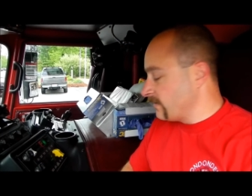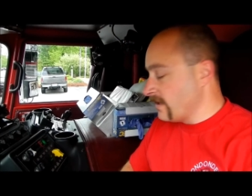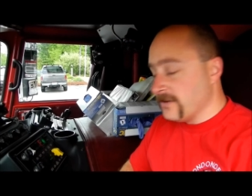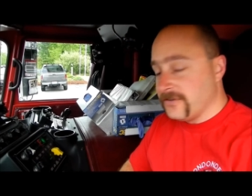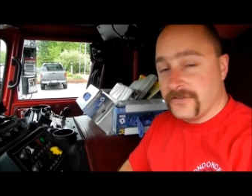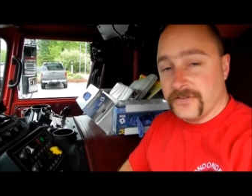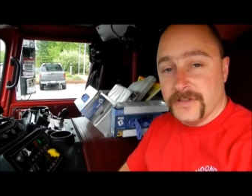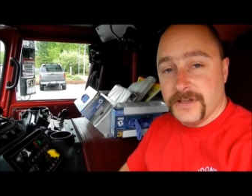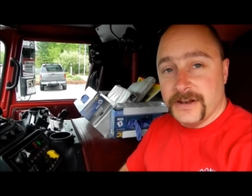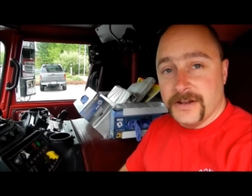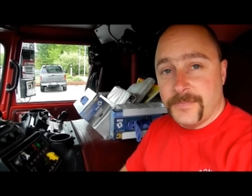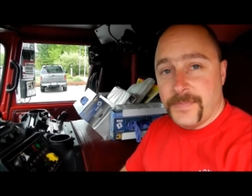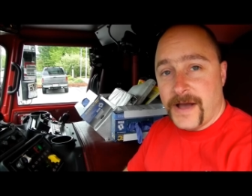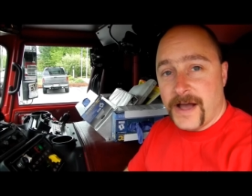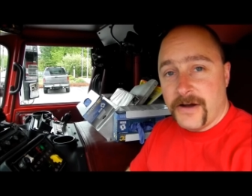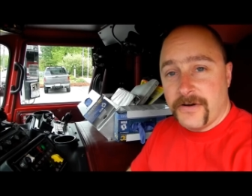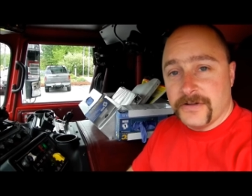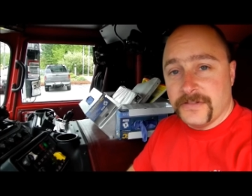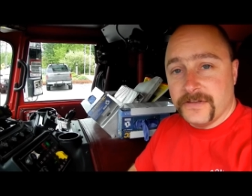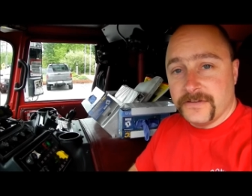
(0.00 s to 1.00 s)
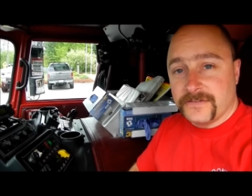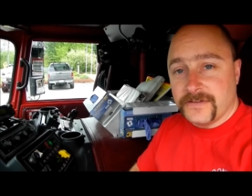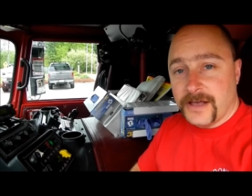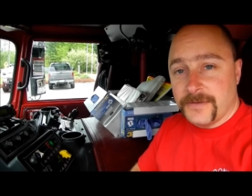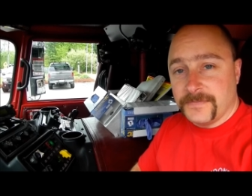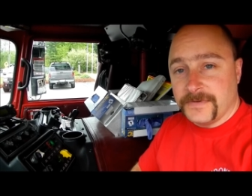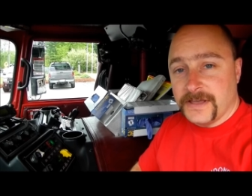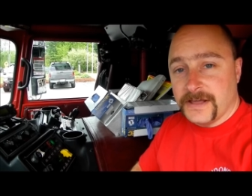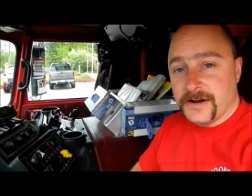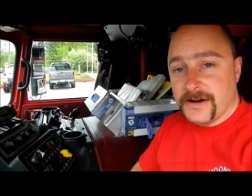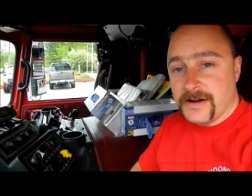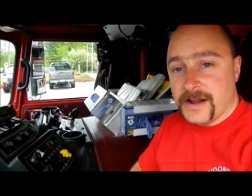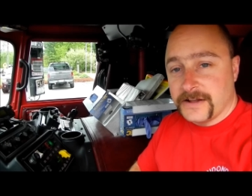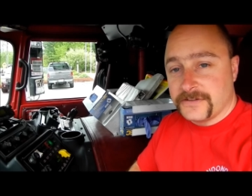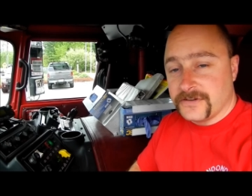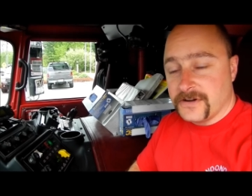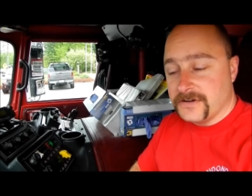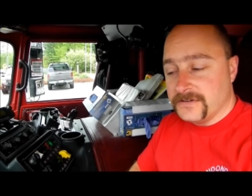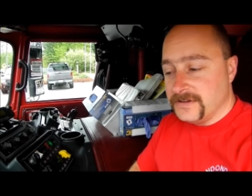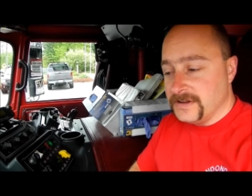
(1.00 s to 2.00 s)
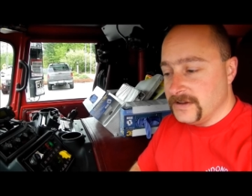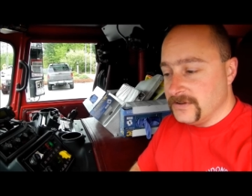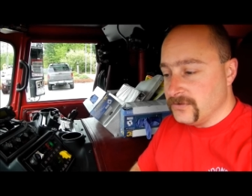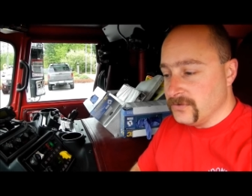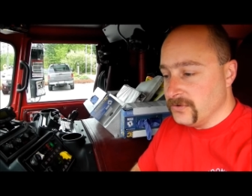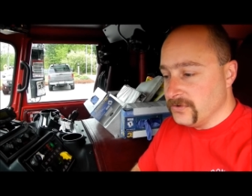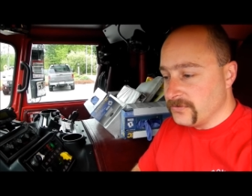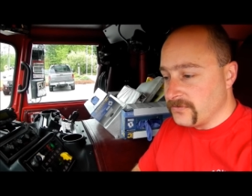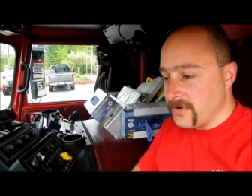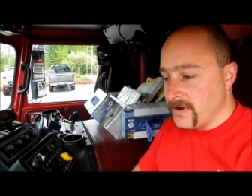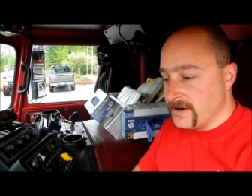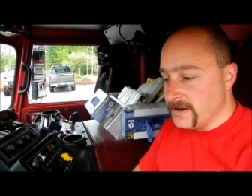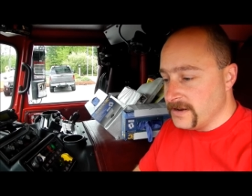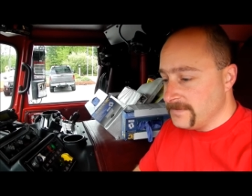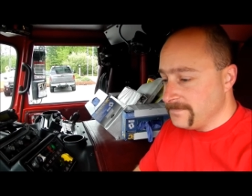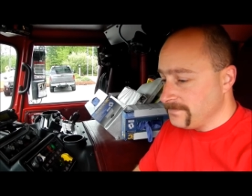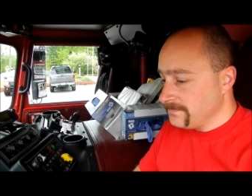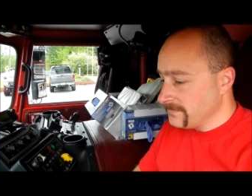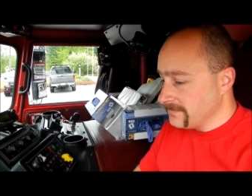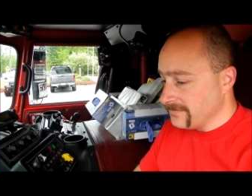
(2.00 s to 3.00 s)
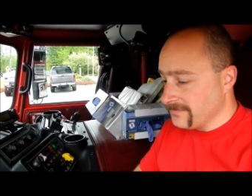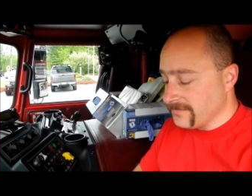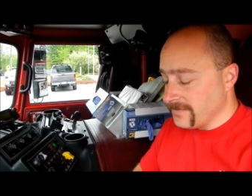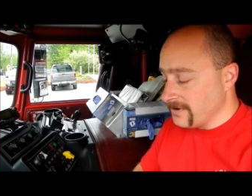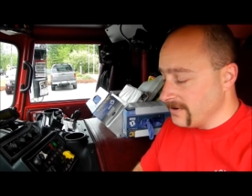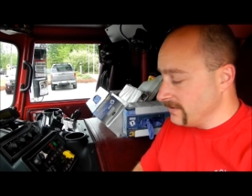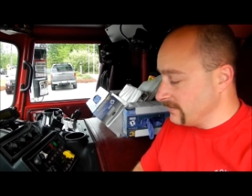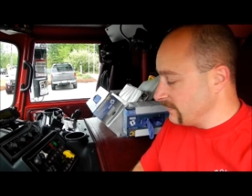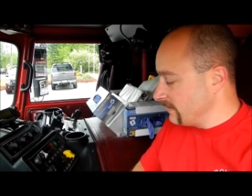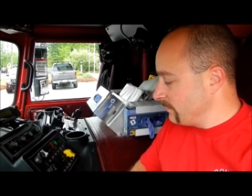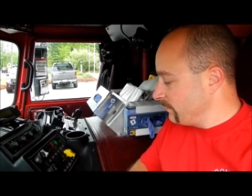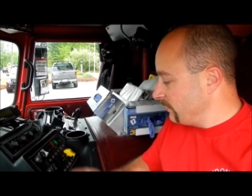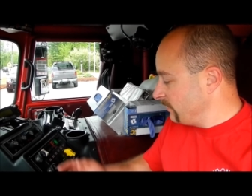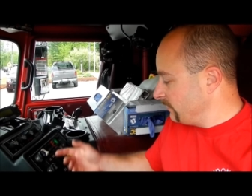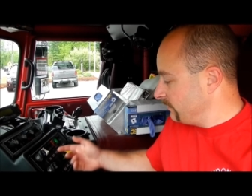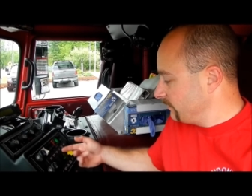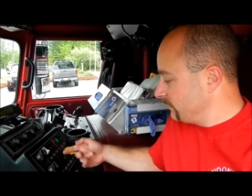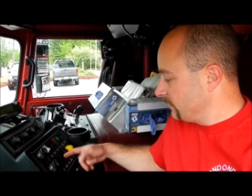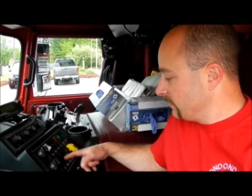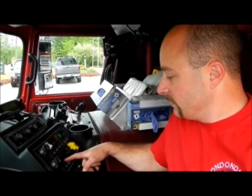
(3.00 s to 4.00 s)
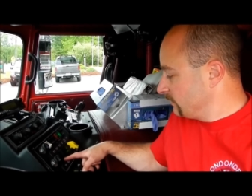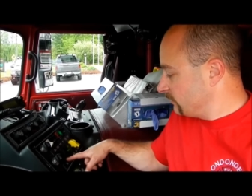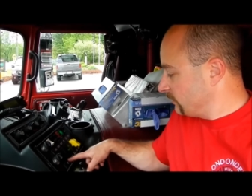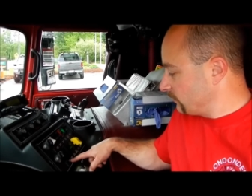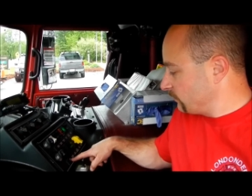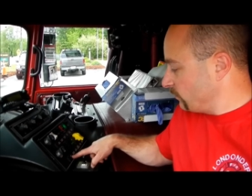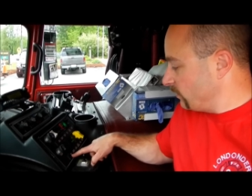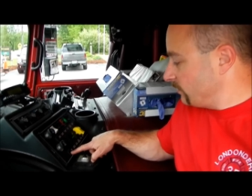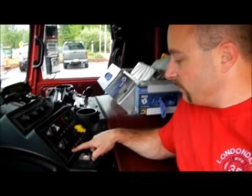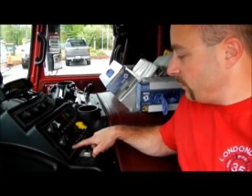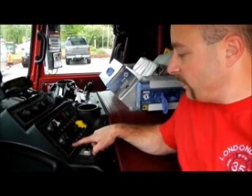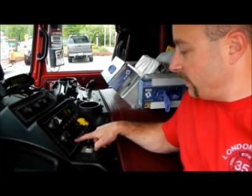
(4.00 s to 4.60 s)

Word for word: essentially, to power this up and get our X R T tools running, very simple. Just one